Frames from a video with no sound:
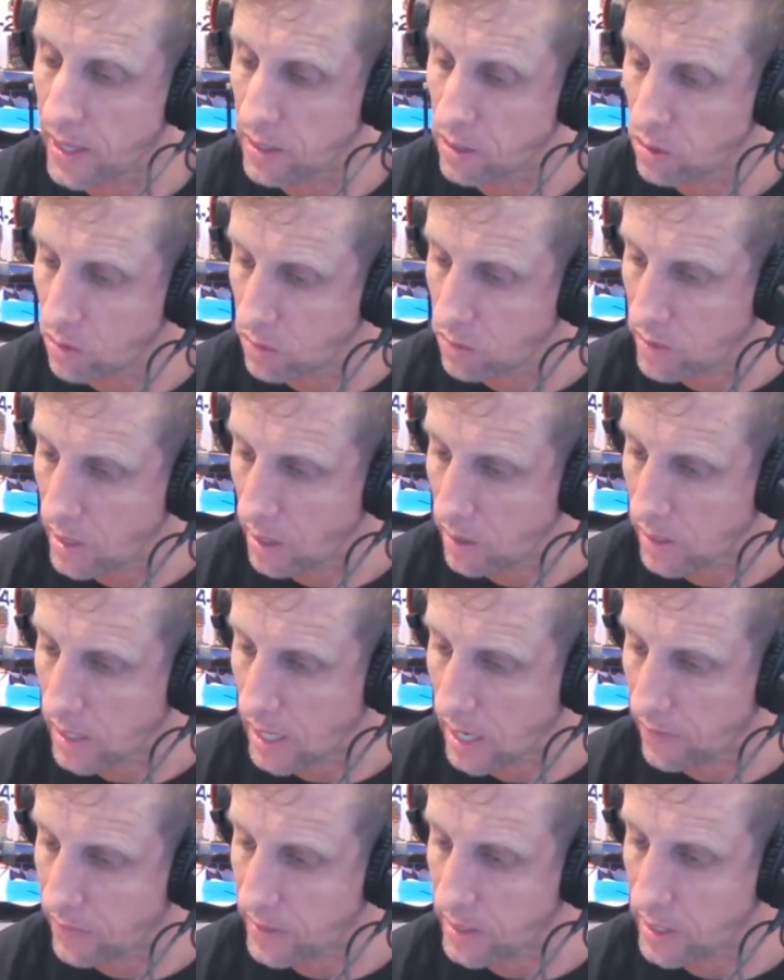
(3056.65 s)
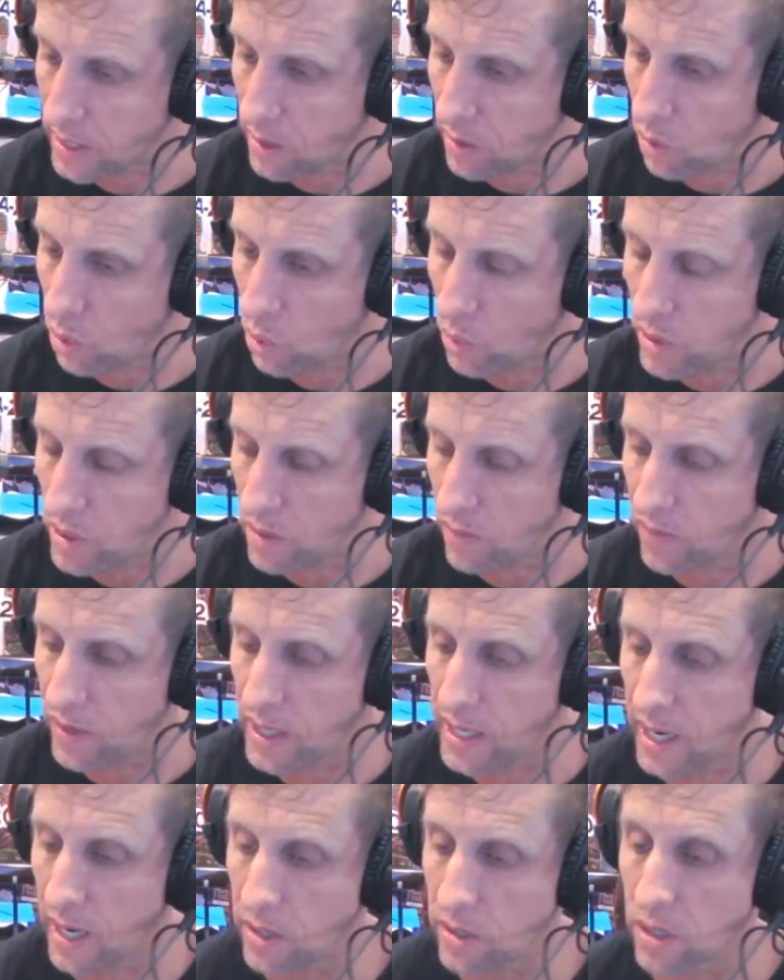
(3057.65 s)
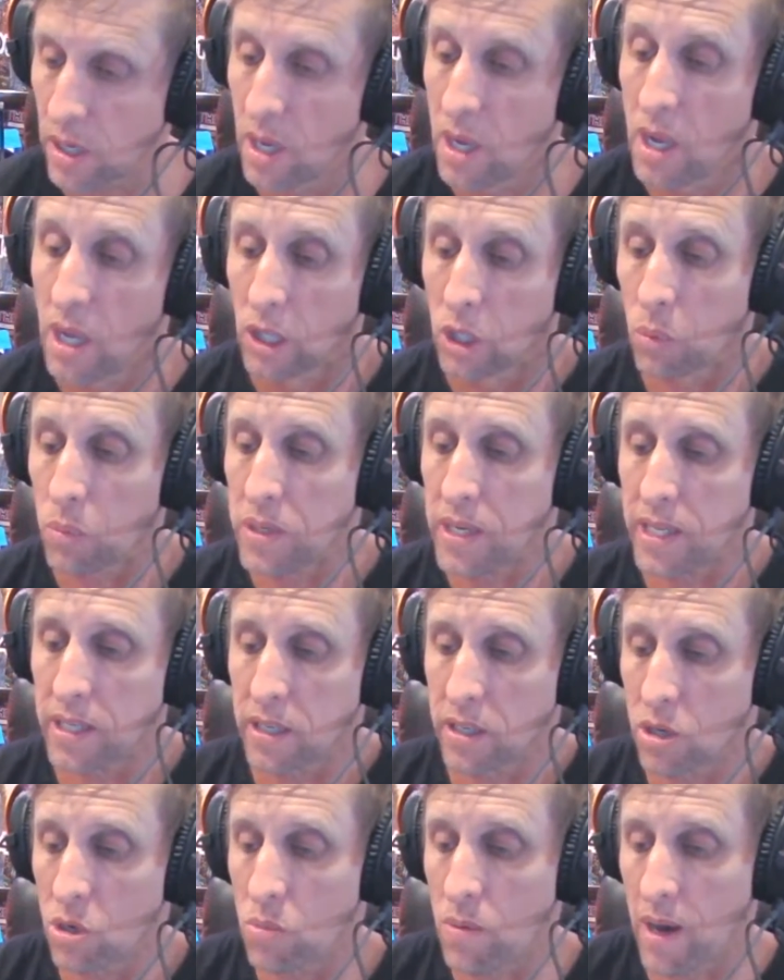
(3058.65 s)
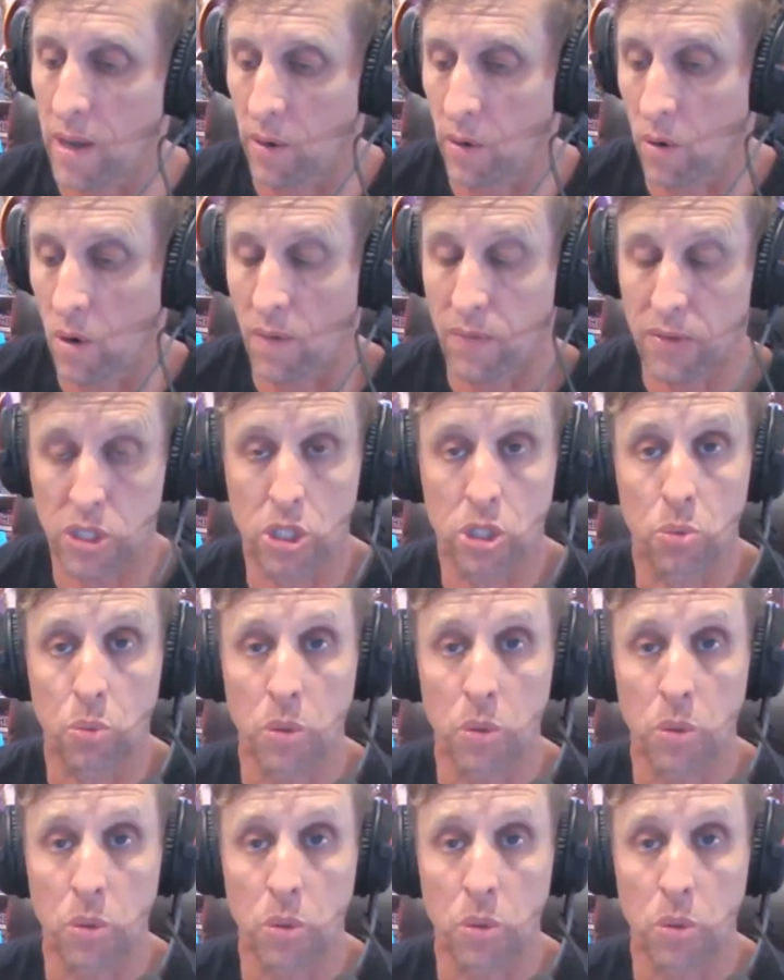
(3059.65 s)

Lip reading: you don't cover here or in your videos? Look, we need to do one on officers.